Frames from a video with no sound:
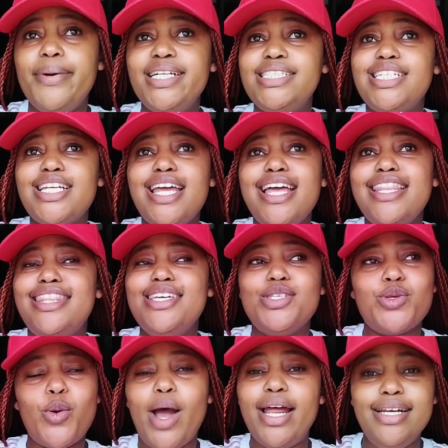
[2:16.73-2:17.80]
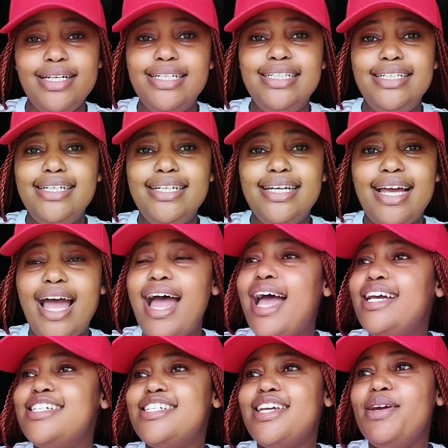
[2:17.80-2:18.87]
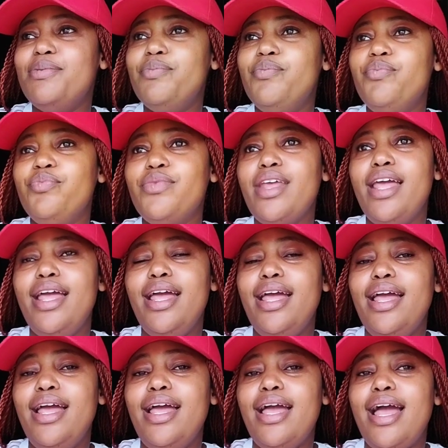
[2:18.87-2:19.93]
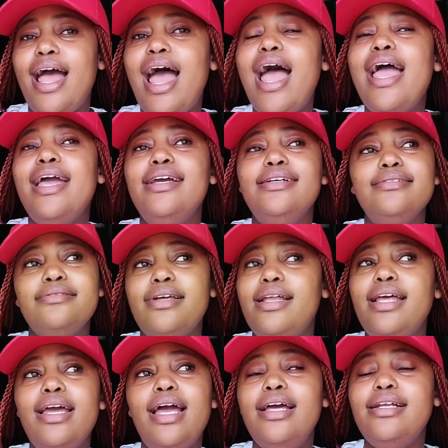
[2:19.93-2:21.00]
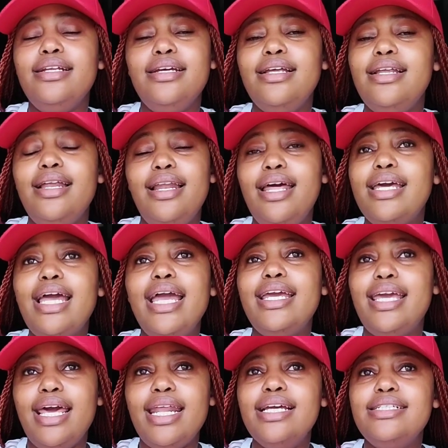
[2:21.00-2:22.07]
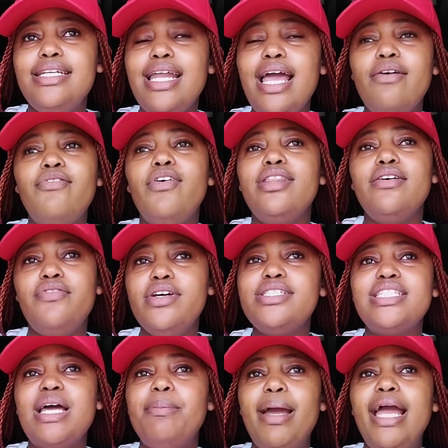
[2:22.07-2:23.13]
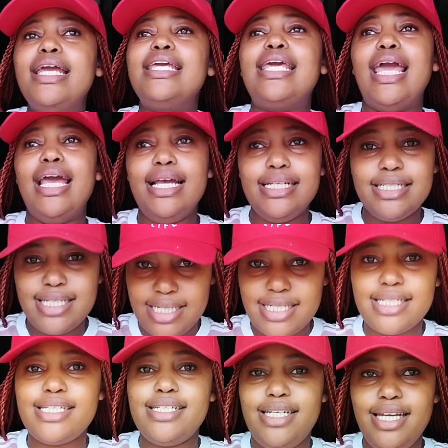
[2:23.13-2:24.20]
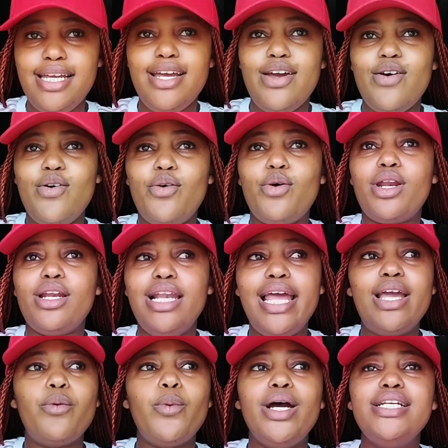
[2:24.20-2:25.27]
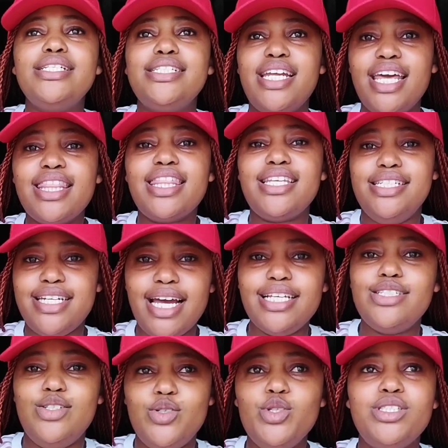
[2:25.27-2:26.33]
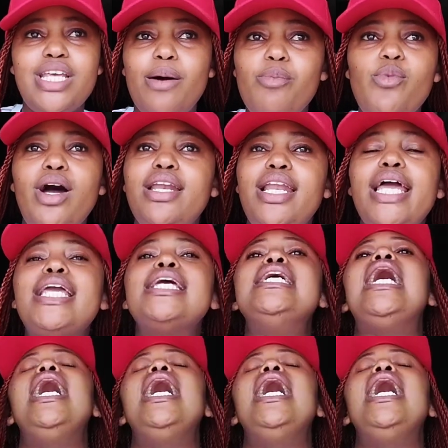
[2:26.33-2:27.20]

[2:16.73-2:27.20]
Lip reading: But this one, Hashem, I get it. Like, for the first time I get, or like, what death does to someone.